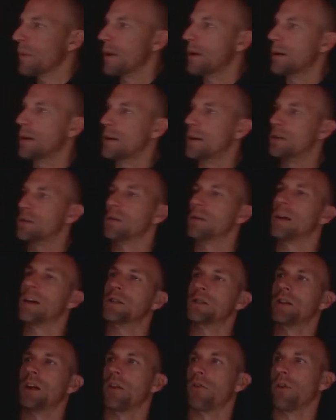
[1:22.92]
Is
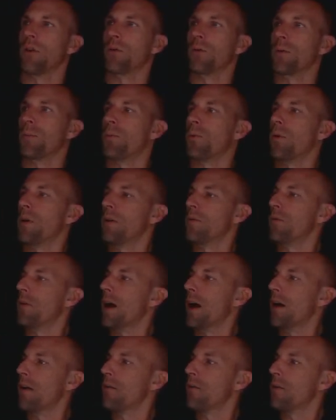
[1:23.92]
less than or equal to
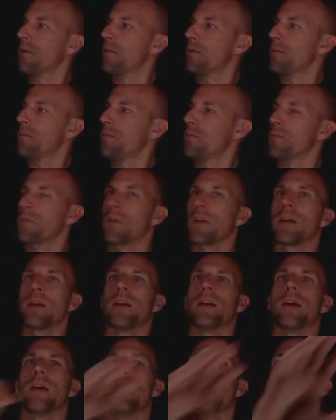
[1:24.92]
0.5.
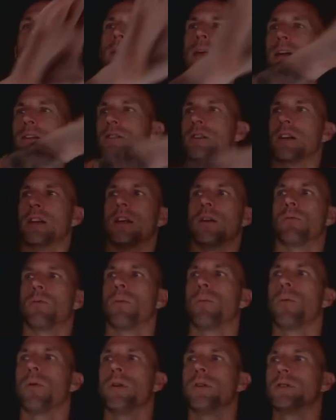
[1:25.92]
And then that's going to equal
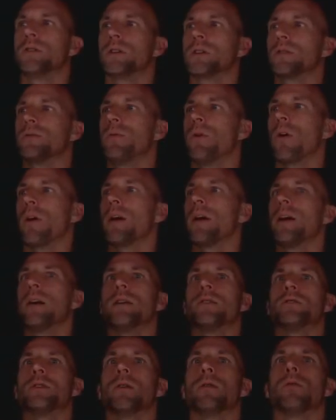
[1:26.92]
0.64.
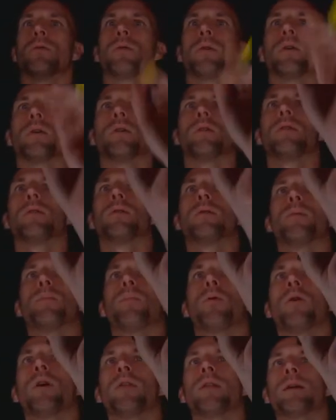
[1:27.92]
So the
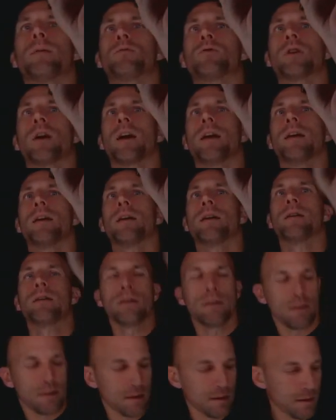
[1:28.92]
point that I'm trying to
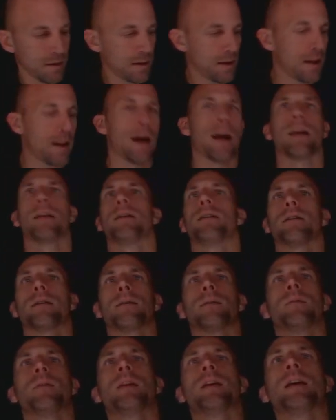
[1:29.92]
get at
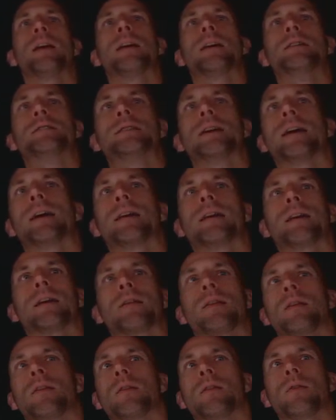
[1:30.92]
here is that
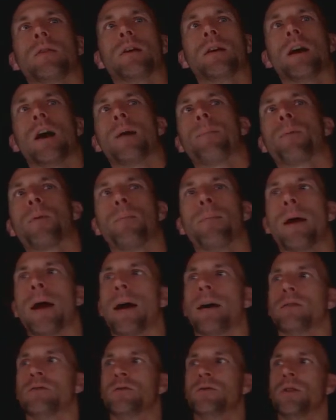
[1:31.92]
the upper
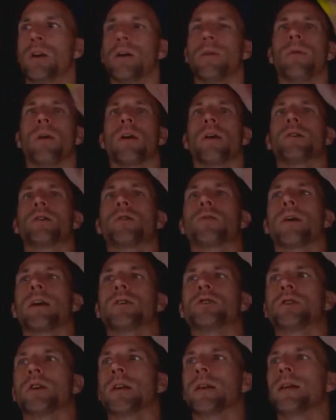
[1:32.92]
bound of our
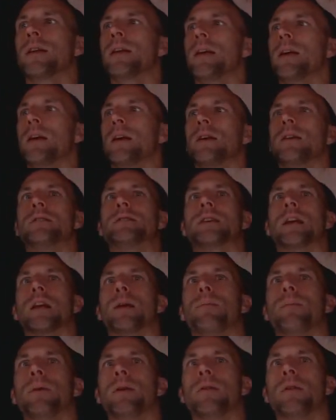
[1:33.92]
integration is going
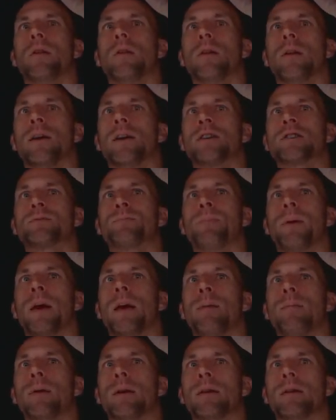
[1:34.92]
to be the loss
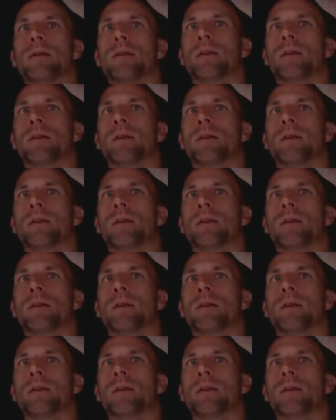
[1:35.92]
payment